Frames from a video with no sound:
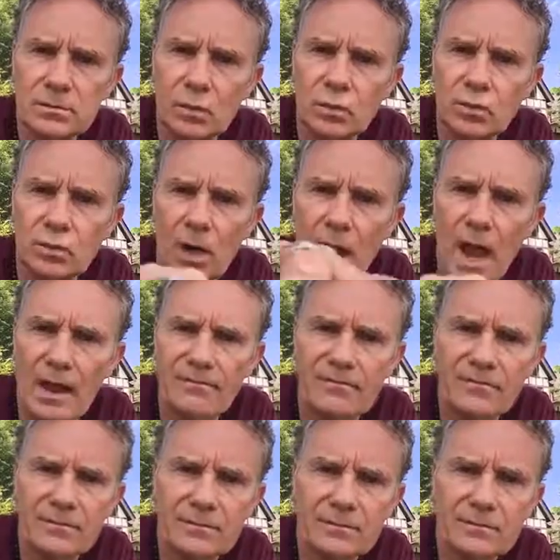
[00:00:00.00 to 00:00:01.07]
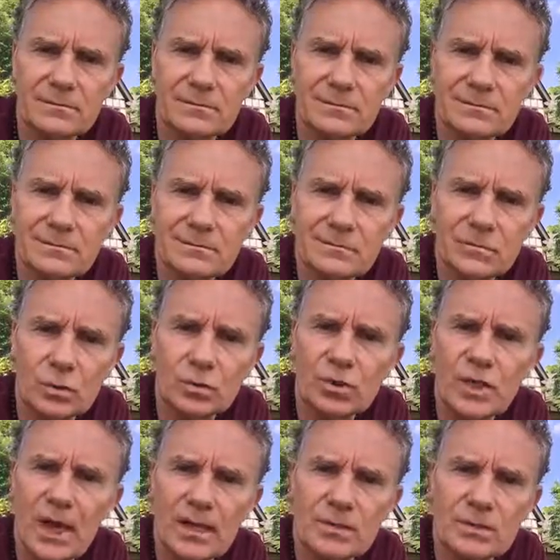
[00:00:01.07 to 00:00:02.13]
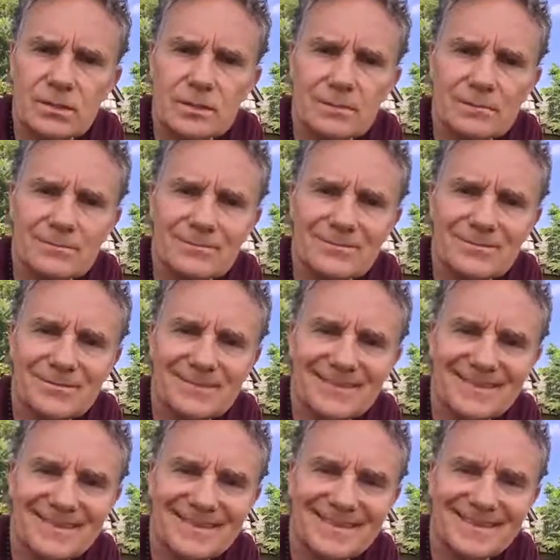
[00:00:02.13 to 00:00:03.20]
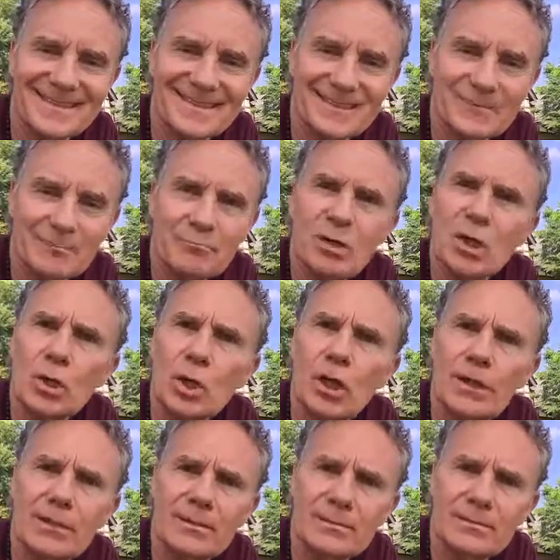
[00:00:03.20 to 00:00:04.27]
Don't drive. Don't text. Be good.